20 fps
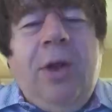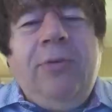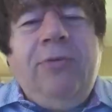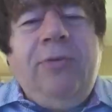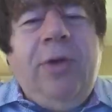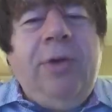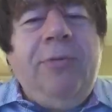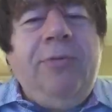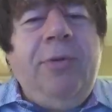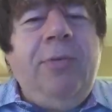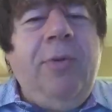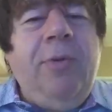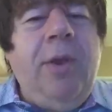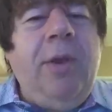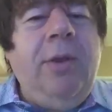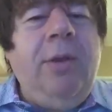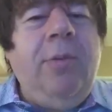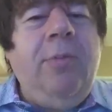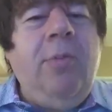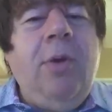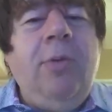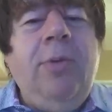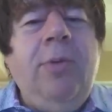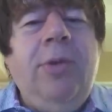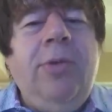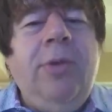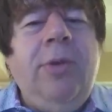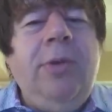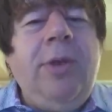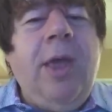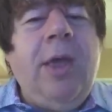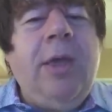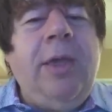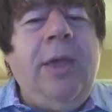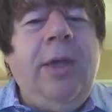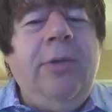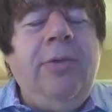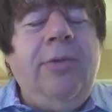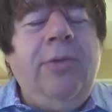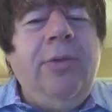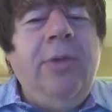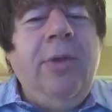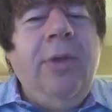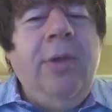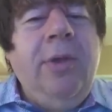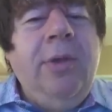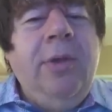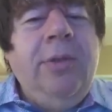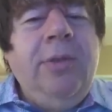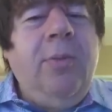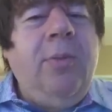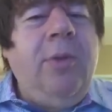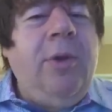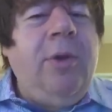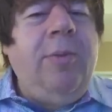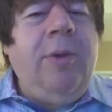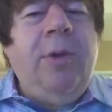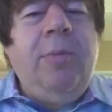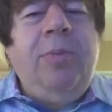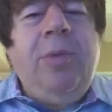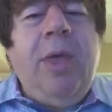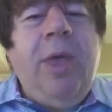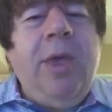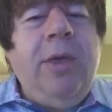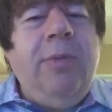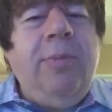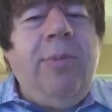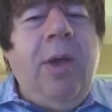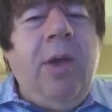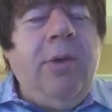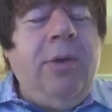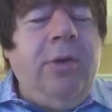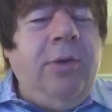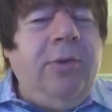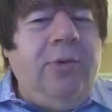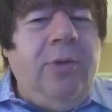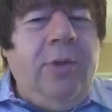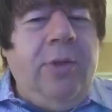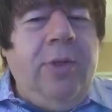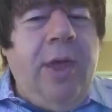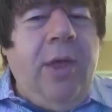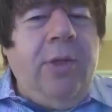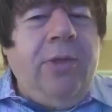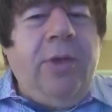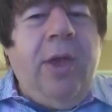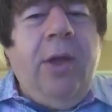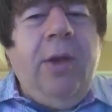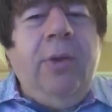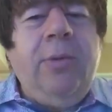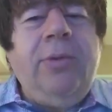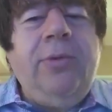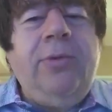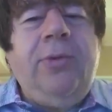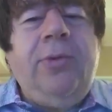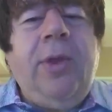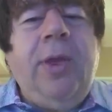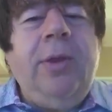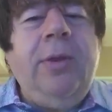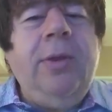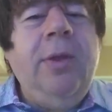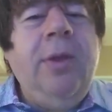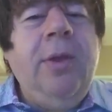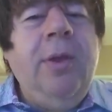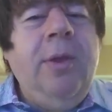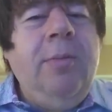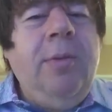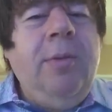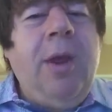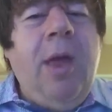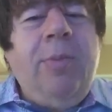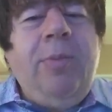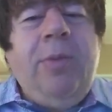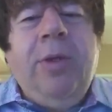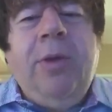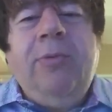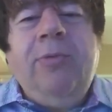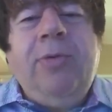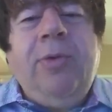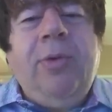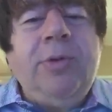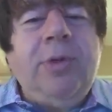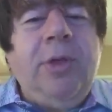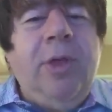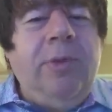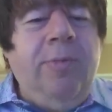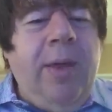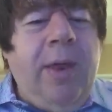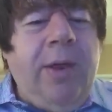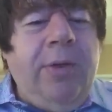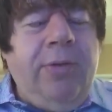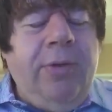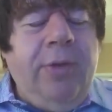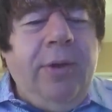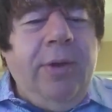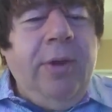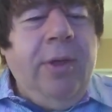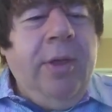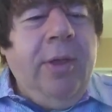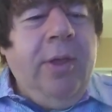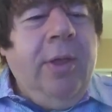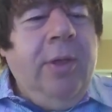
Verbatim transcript: thought of it, if he'd written in more recent decades, there would have been a plank about control of healthcare with the state monopoly over socialized medicine.